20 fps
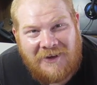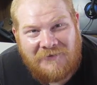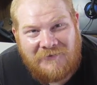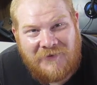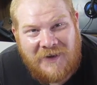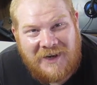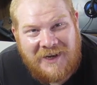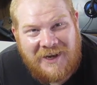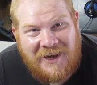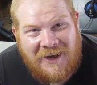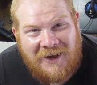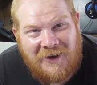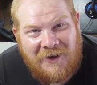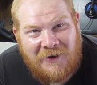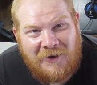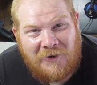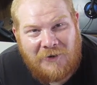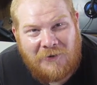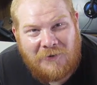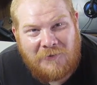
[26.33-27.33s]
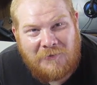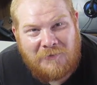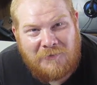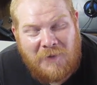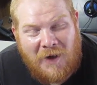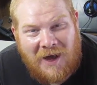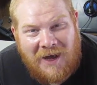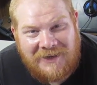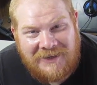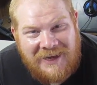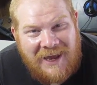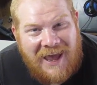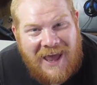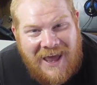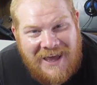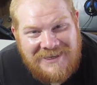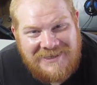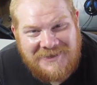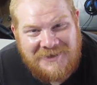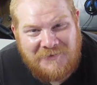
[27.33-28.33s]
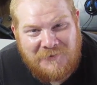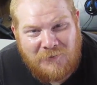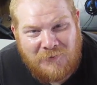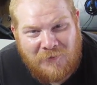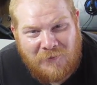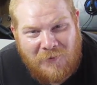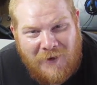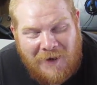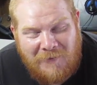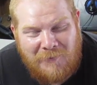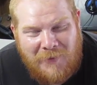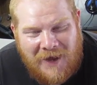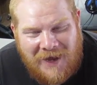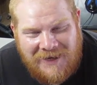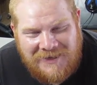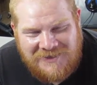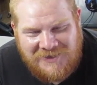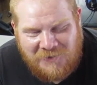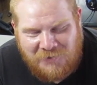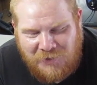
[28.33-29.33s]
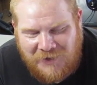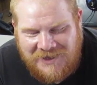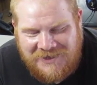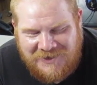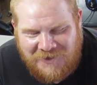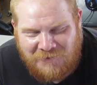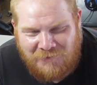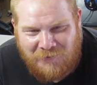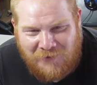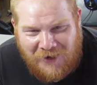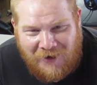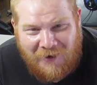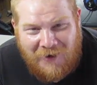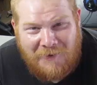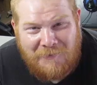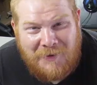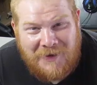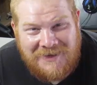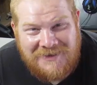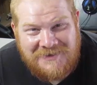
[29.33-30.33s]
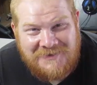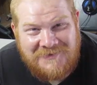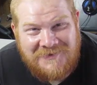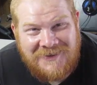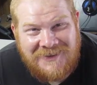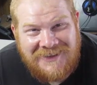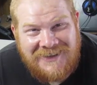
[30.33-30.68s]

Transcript: video podcast webpage, so please don't blow up his